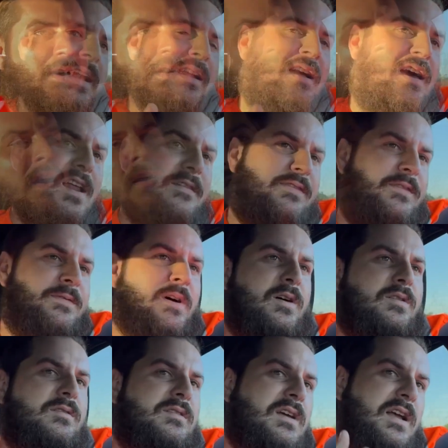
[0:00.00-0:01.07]
I got off the
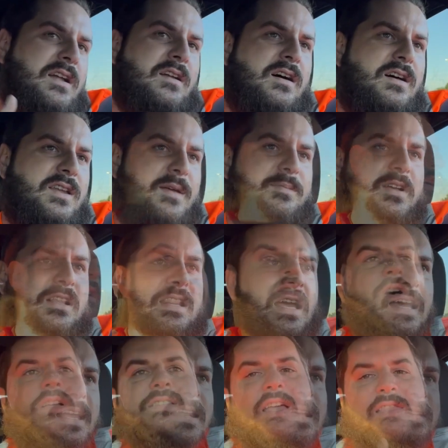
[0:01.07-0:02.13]
phone, I called up the
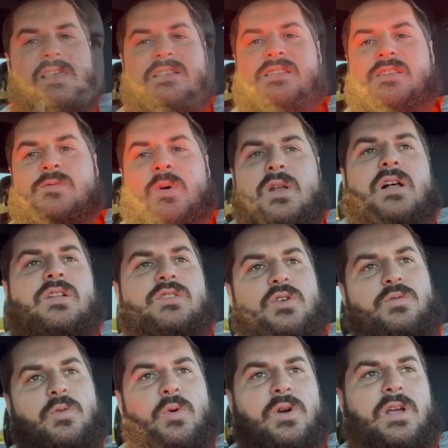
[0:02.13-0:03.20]
client. So I say, this is what I'll do
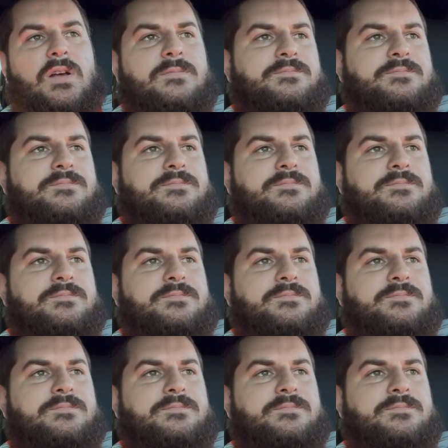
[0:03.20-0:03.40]
for you.